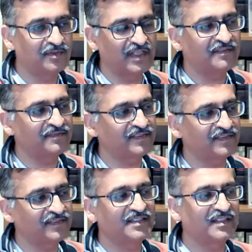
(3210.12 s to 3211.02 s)
if there
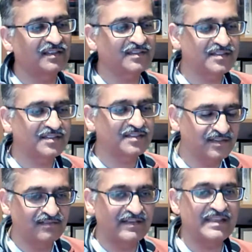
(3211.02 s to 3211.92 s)
is a
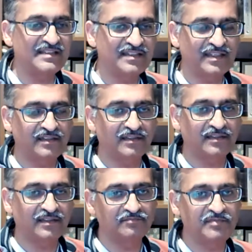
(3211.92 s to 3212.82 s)
concern raised in
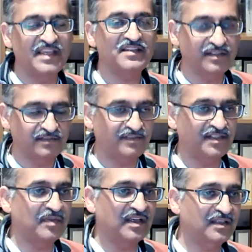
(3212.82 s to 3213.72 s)
a patient
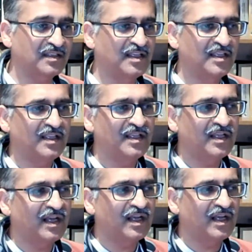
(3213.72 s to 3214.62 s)
feedback,
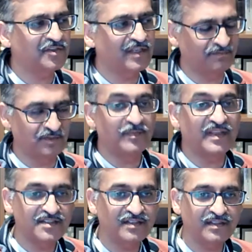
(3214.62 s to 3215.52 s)
I think you have to
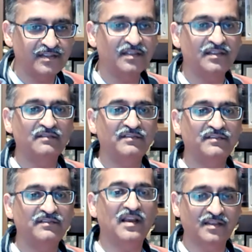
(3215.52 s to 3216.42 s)
mention it, that
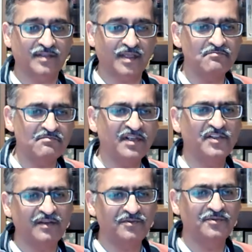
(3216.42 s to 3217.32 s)
feedback has come, but you
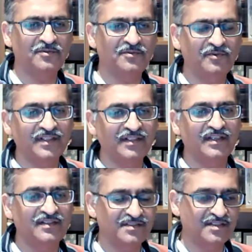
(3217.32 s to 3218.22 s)
have to treat it
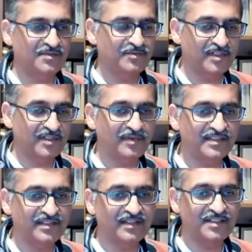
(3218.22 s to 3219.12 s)
and discuss with your
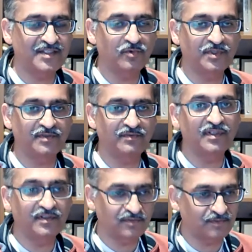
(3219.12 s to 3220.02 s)
appraiser and see what you've
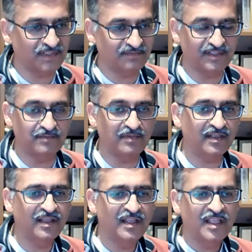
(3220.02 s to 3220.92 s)
learned from that
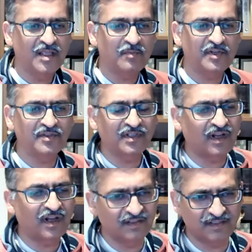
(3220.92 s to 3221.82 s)
feedback. But you
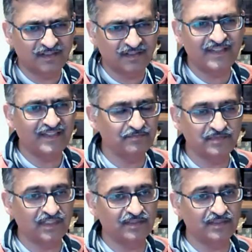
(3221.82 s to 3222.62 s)
can't really